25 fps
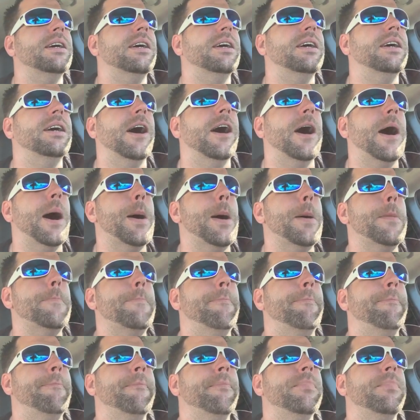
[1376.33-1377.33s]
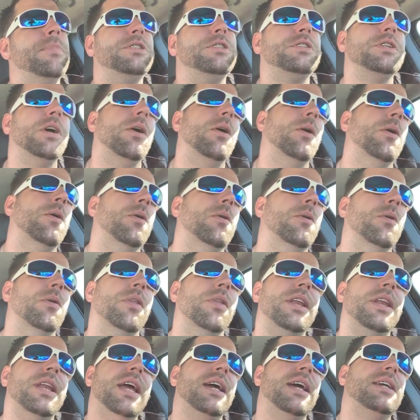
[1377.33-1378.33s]
So the
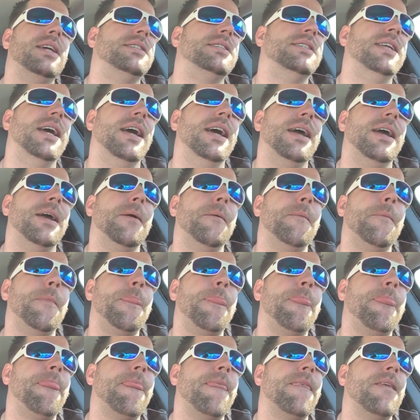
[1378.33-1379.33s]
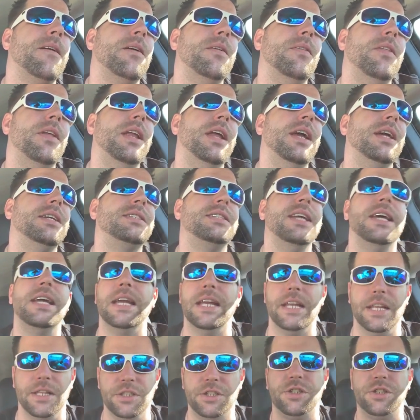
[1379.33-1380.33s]
next day it
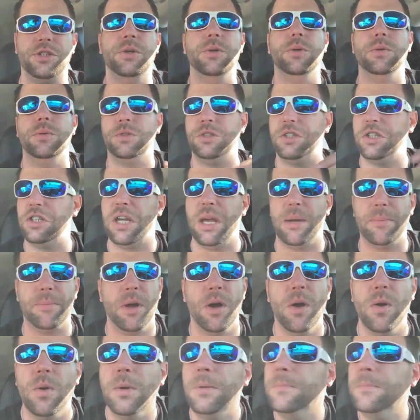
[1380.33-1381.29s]
ensued. She kept going.